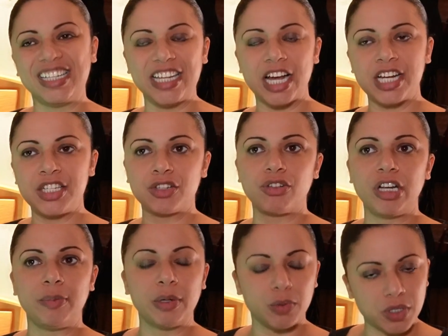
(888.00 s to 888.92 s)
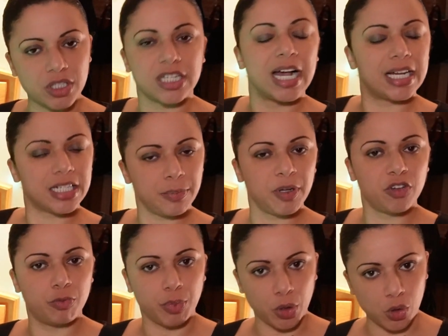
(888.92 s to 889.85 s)
In the ice cream, it was to add a bit
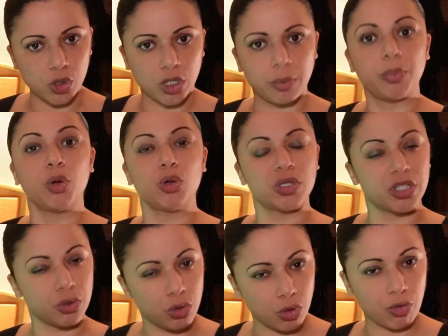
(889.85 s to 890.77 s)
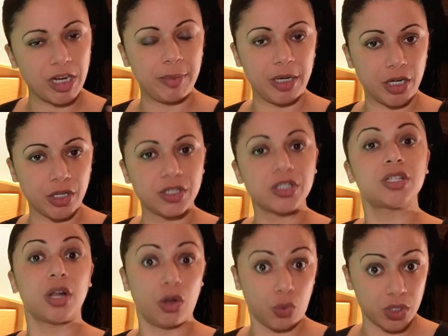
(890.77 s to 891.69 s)
of bulk but also creaminess
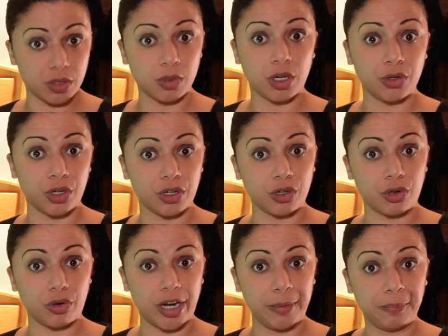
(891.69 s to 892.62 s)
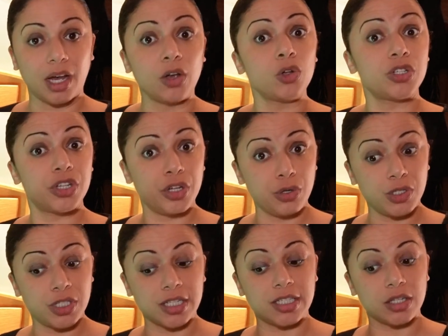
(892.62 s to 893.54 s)
along with some coconut cream. I also
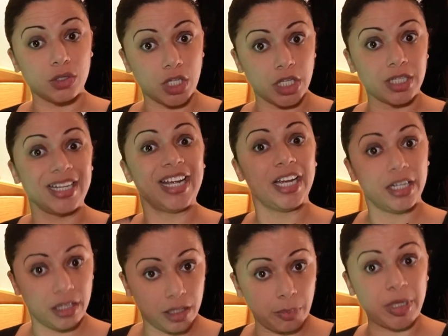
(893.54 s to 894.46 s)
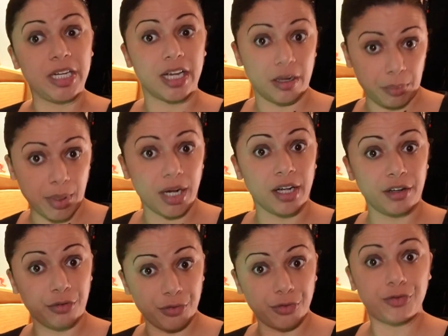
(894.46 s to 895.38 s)
used the silken in the pecan pie
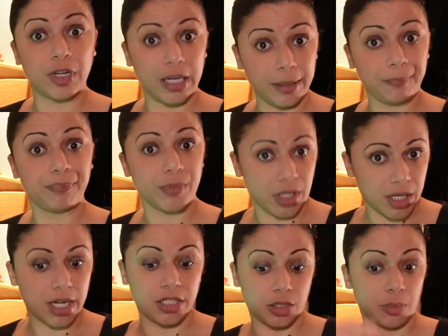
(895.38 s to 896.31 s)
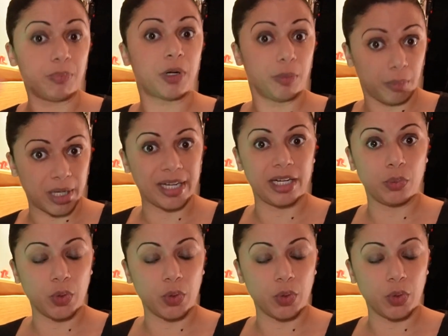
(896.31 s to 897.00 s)
filling to combine it